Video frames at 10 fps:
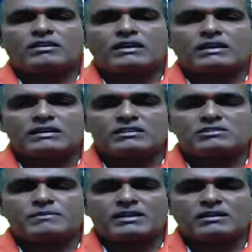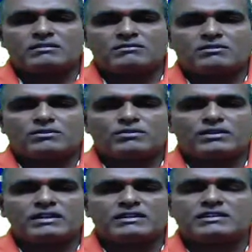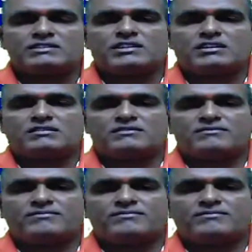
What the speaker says: Click on this button to delete the chart.